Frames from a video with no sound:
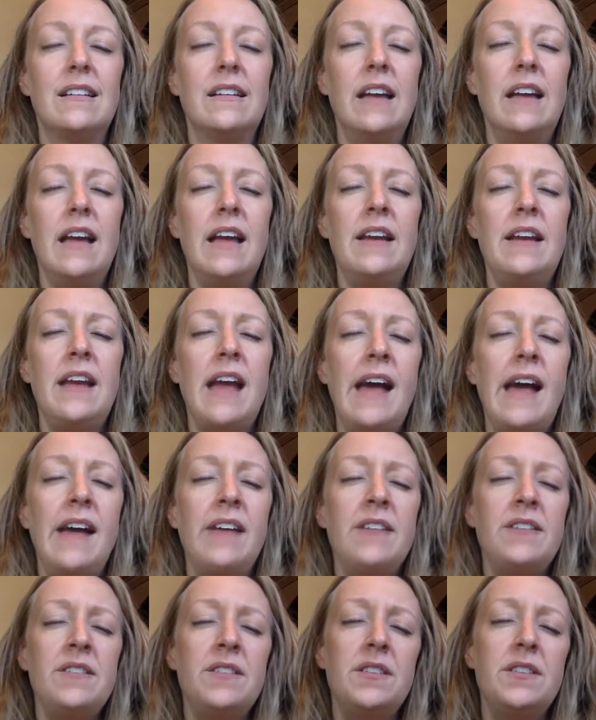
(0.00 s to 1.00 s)
And
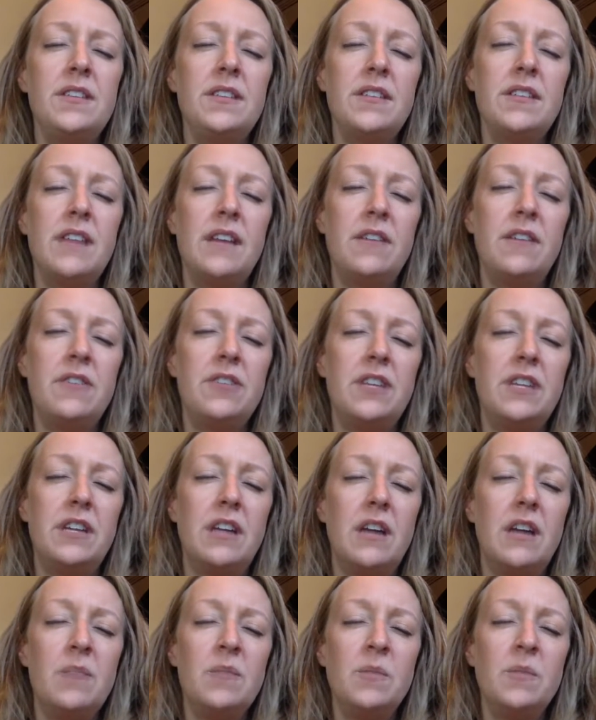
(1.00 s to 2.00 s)
as this energy
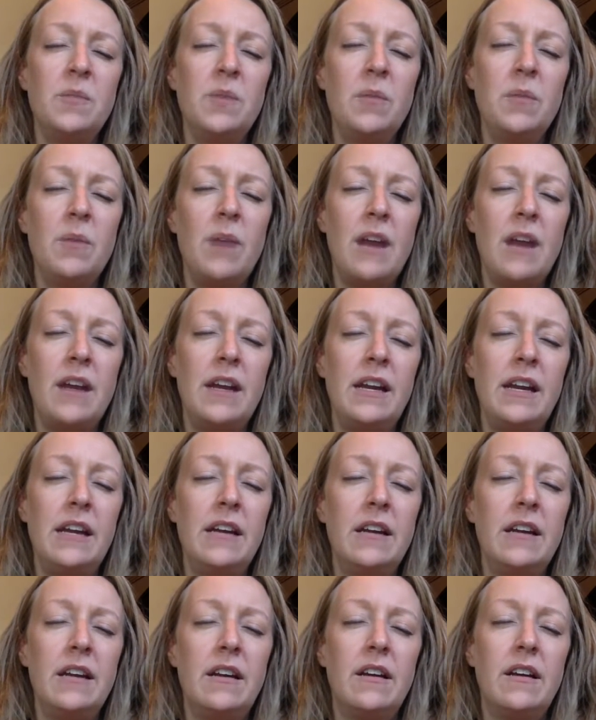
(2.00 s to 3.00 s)
comes up your body,
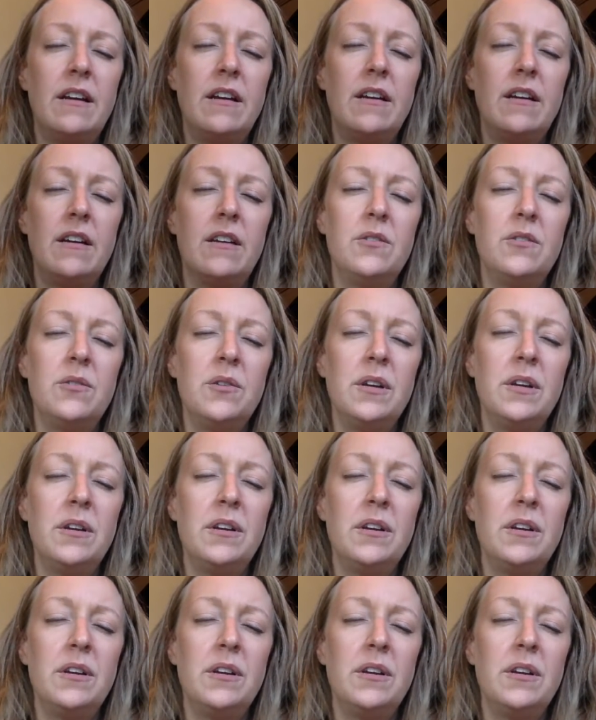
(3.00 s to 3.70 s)
through your